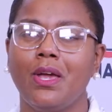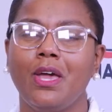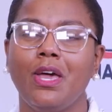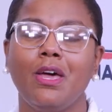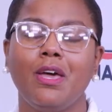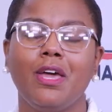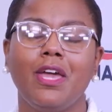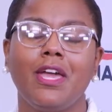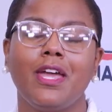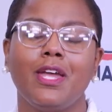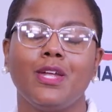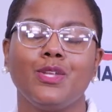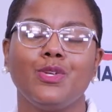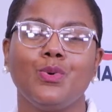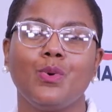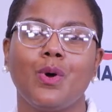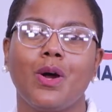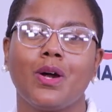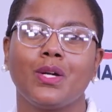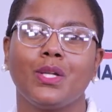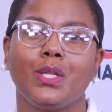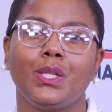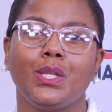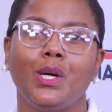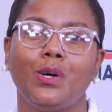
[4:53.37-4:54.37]
and you
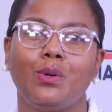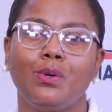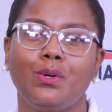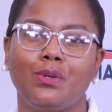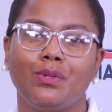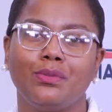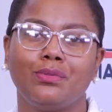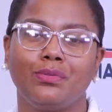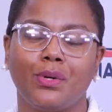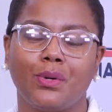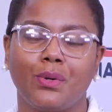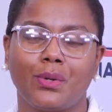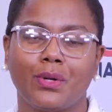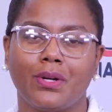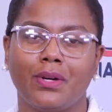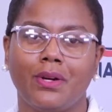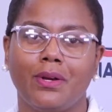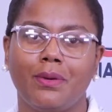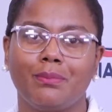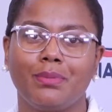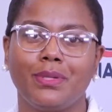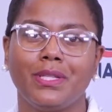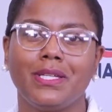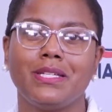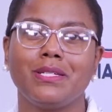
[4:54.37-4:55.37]
are a local voter,
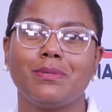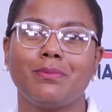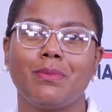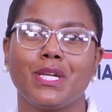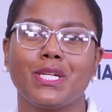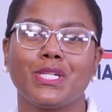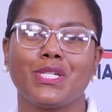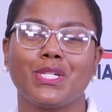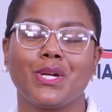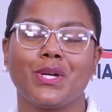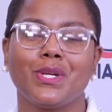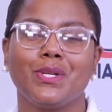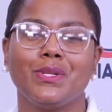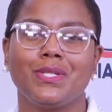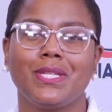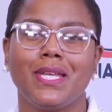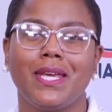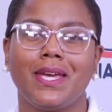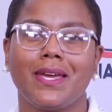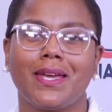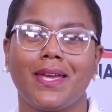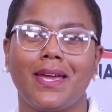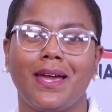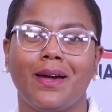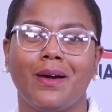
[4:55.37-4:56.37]
please make sure you
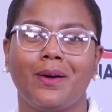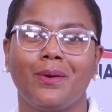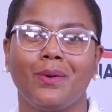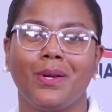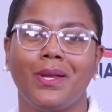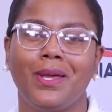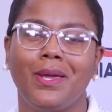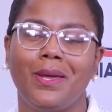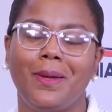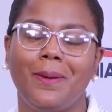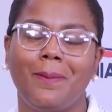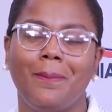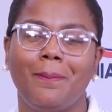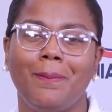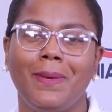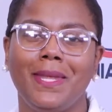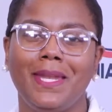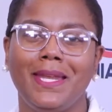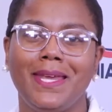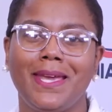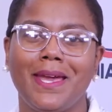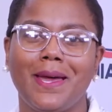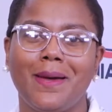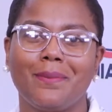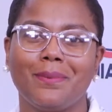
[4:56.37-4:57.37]
check out
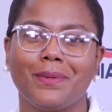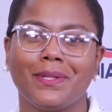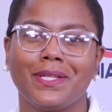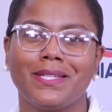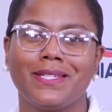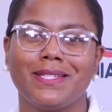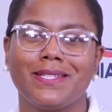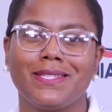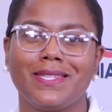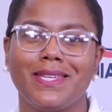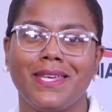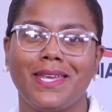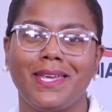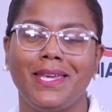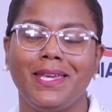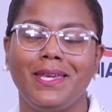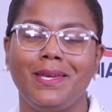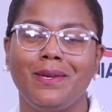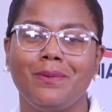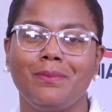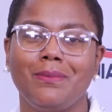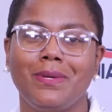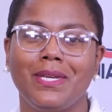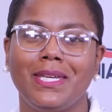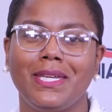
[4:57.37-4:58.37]

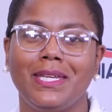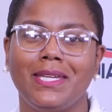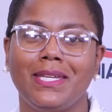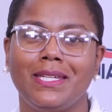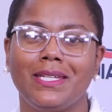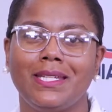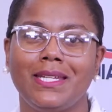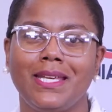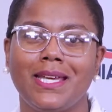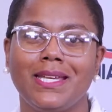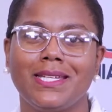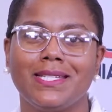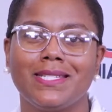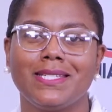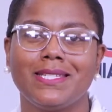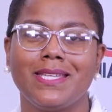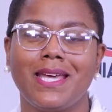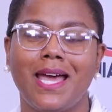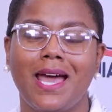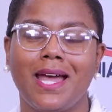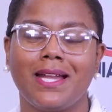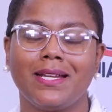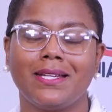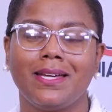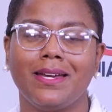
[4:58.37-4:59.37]

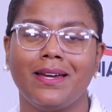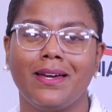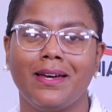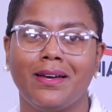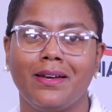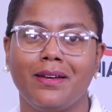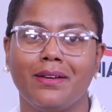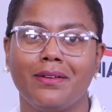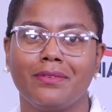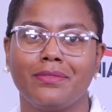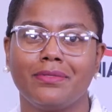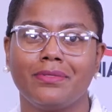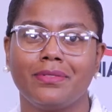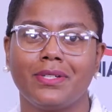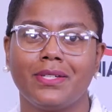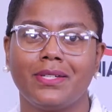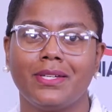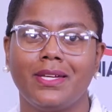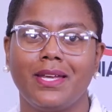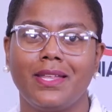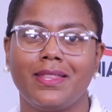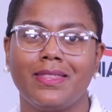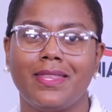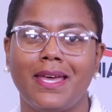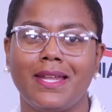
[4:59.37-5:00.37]
MinneapolisMN.gov.
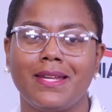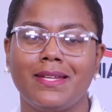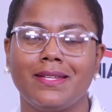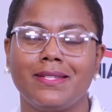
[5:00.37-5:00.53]
That is